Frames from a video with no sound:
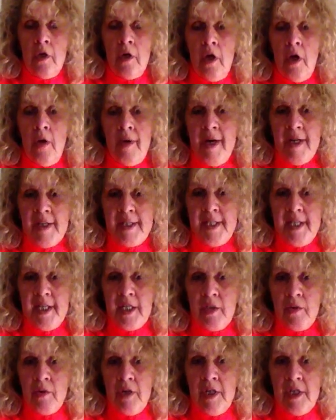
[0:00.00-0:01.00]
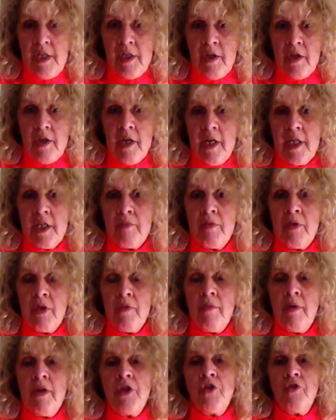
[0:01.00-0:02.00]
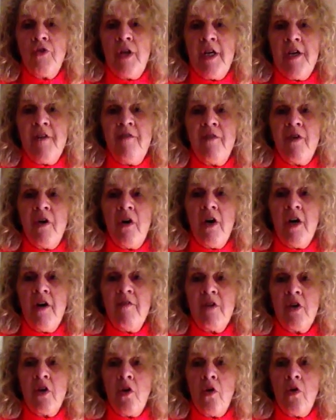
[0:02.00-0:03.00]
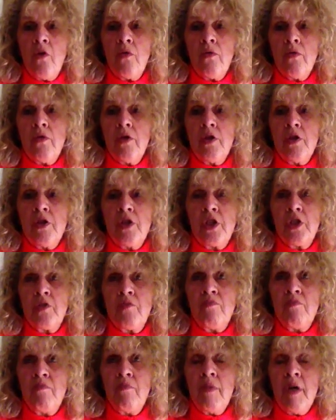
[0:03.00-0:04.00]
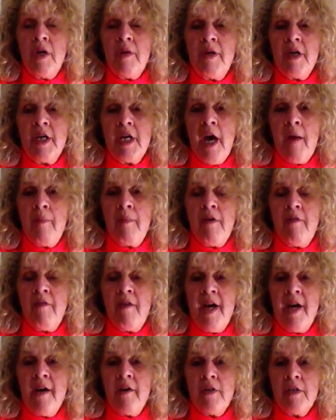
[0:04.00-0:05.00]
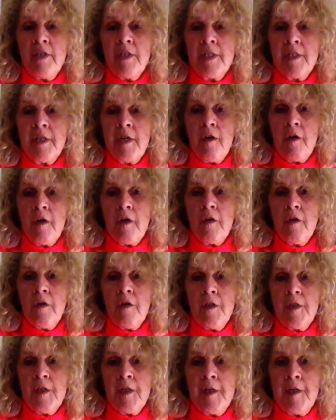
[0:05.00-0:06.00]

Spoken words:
about 6 weeks, I guess, but the most relief I ever got was maybe a couple of hours. I could